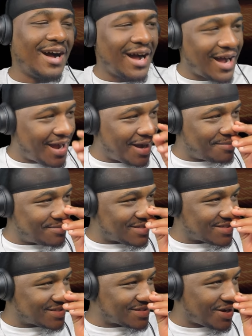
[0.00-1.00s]
I'm
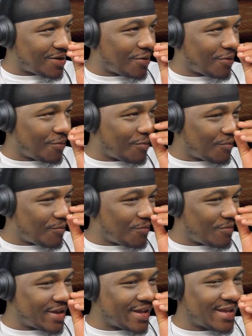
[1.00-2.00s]
so
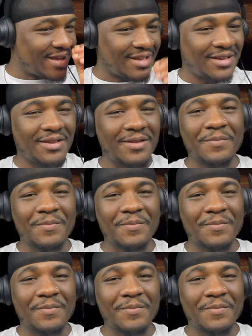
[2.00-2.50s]
weak.